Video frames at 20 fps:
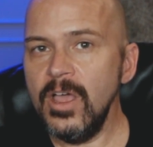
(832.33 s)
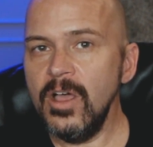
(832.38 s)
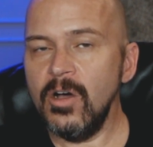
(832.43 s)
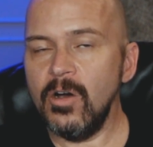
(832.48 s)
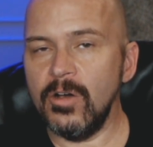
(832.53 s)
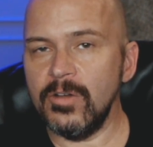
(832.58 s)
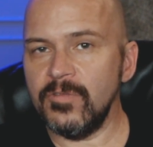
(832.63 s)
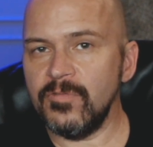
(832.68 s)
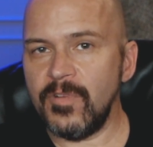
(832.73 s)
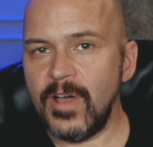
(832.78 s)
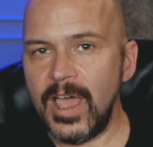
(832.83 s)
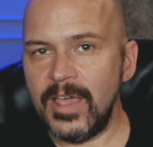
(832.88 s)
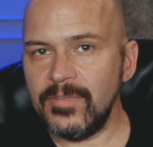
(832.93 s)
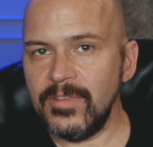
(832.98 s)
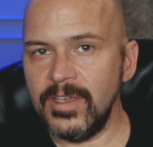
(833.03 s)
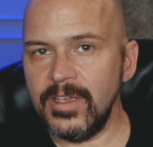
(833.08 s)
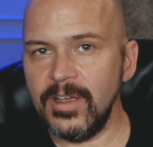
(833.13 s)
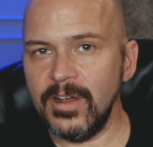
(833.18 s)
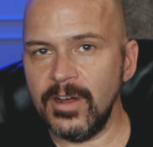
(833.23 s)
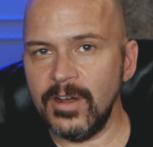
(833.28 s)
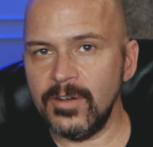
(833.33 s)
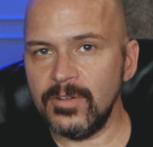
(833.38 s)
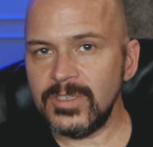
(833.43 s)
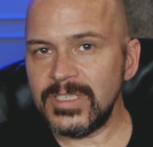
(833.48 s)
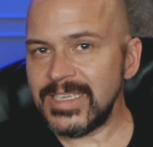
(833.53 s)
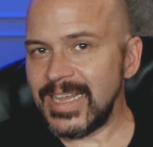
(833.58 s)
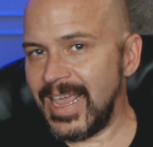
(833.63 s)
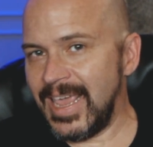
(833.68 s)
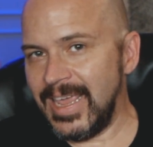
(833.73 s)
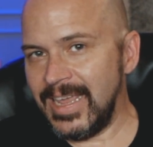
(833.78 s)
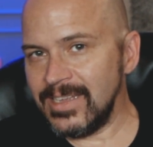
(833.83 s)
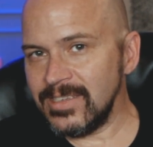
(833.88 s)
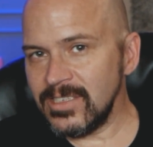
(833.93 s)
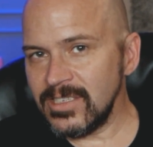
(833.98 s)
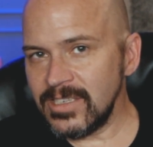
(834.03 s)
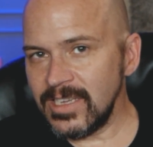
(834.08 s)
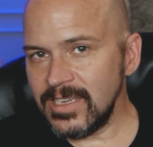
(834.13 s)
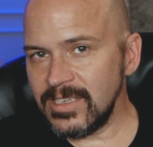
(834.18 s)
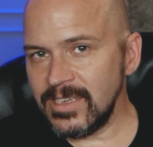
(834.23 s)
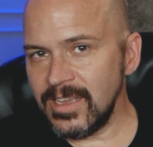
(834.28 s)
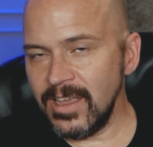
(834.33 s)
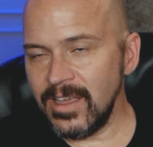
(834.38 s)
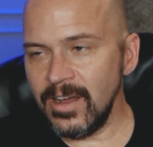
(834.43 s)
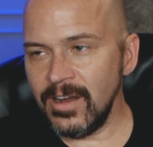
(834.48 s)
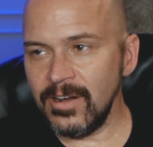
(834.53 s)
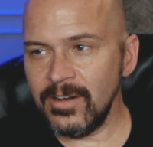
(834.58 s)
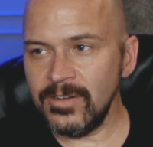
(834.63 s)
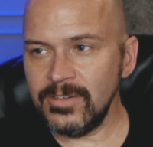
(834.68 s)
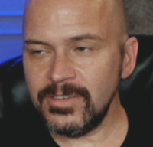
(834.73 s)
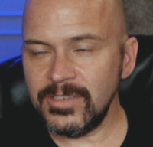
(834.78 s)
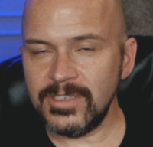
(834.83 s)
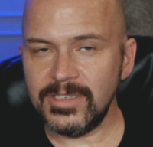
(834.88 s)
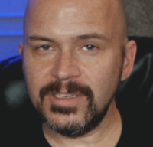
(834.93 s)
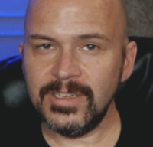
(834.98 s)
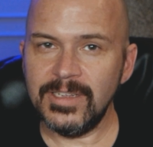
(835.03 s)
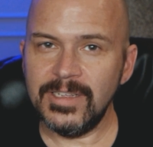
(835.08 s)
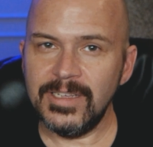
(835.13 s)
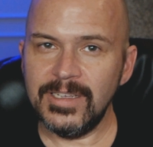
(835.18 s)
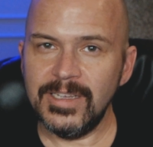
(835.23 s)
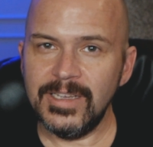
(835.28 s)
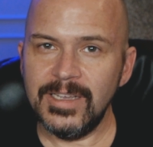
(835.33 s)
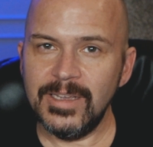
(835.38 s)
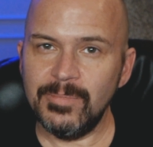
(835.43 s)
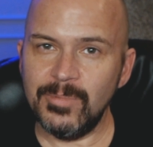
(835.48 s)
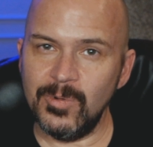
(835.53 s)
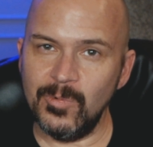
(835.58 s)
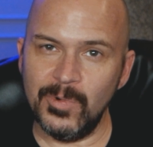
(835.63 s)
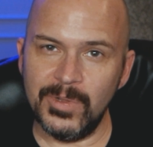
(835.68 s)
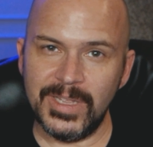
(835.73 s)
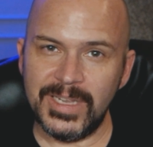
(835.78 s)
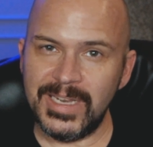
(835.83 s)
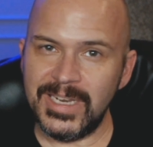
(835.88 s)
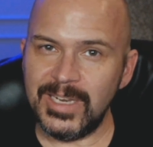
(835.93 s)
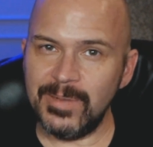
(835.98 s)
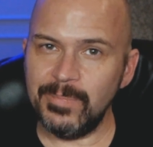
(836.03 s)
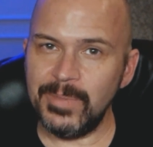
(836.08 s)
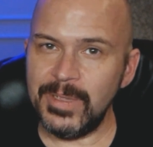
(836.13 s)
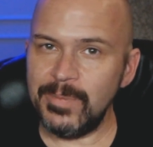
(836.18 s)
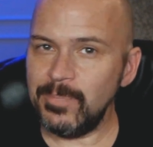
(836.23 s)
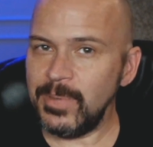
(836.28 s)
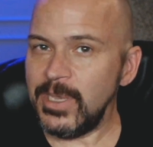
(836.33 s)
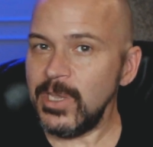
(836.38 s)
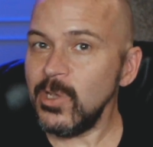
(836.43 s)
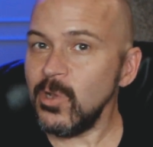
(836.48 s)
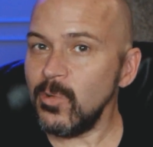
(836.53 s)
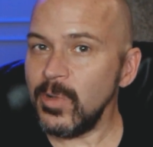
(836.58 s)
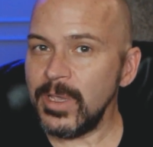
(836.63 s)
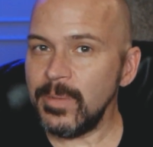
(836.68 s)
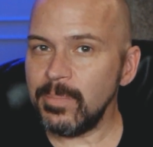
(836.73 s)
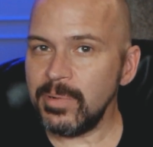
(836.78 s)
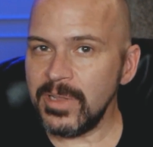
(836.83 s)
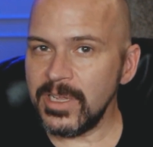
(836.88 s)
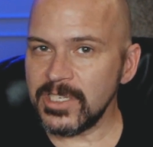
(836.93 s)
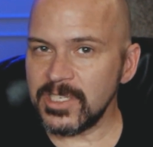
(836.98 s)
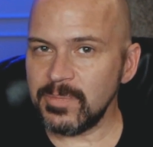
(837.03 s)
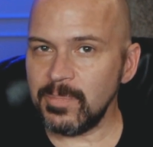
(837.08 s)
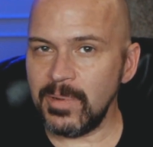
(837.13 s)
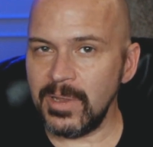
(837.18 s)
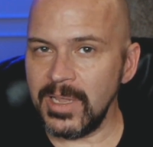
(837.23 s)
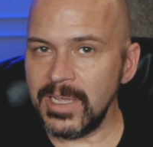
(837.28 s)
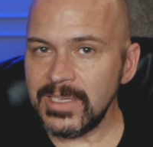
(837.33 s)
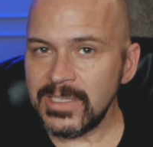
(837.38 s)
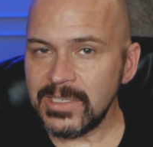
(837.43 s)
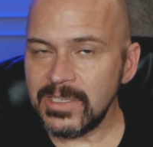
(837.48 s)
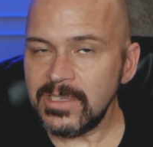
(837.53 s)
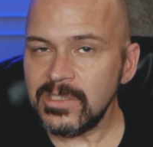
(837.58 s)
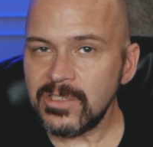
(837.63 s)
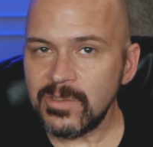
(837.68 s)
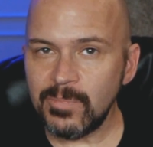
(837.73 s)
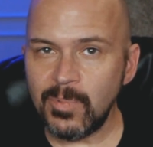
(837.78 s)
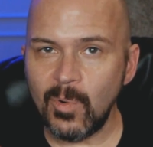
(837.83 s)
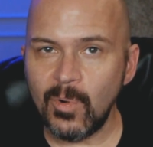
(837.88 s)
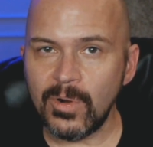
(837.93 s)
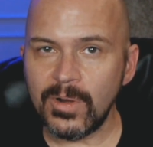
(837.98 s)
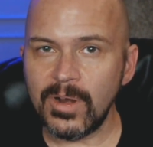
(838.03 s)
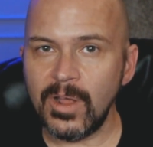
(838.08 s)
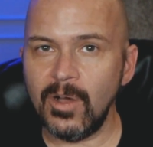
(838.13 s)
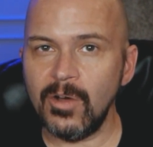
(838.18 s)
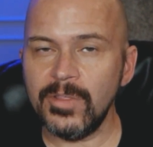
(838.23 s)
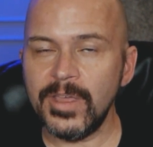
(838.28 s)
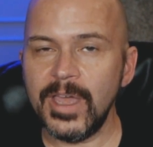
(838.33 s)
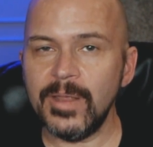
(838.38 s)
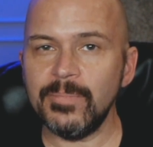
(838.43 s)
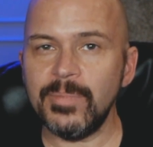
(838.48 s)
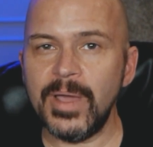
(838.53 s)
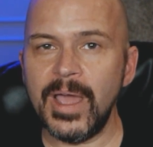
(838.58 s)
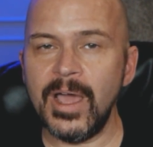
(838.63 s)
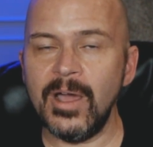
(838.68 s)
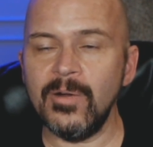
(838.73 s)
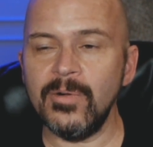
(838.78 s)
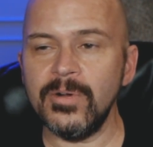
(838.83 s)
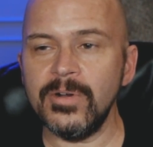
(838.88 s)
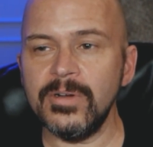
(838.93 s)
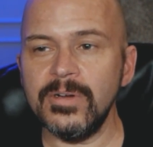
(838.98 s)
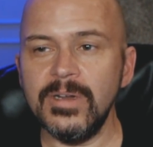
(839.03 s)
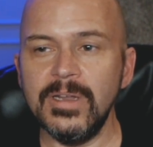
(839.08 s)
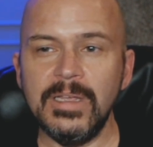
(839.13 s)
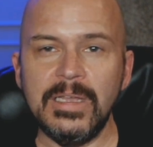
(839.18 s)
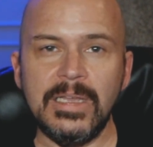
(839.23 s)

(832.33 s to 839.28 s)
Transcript: on 5 GHz and 6 GHz? But will it need to be PoE++ to support all that power?